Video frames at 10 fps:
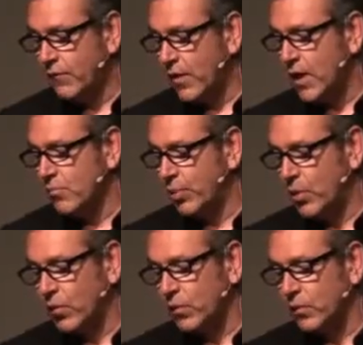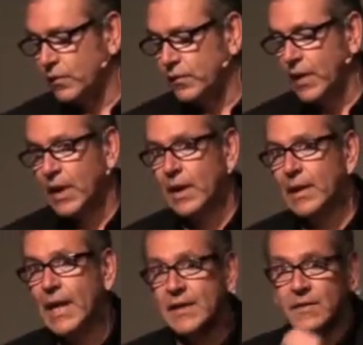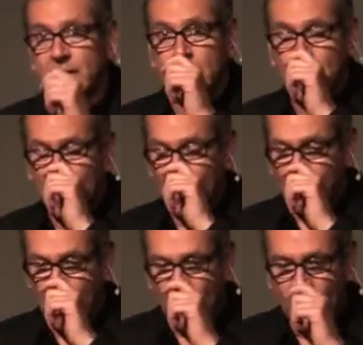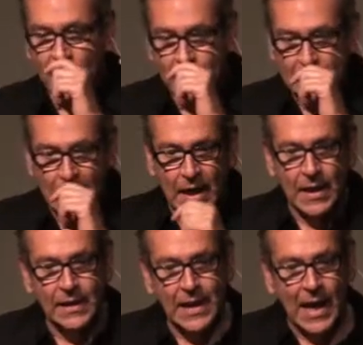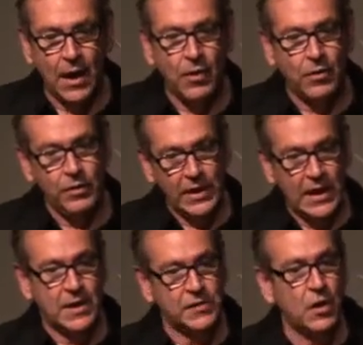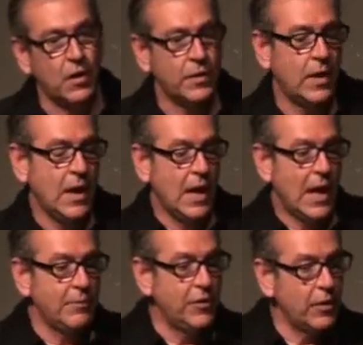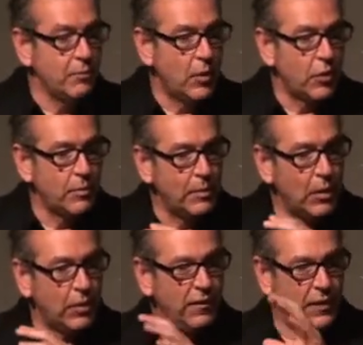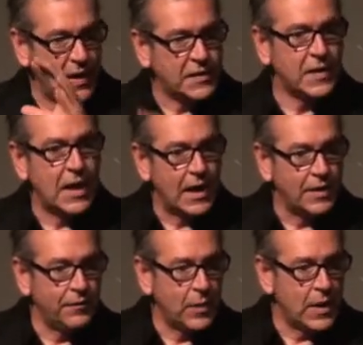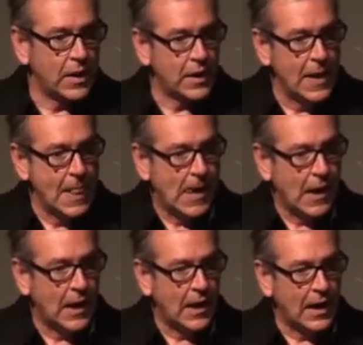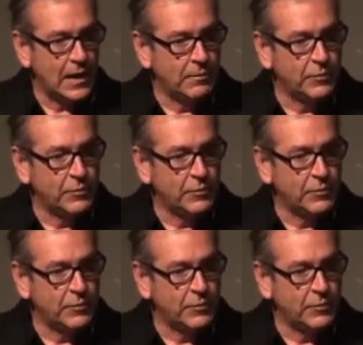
very important lesson, one that now, years on, I'm doing more and more of this kind of work, and I'm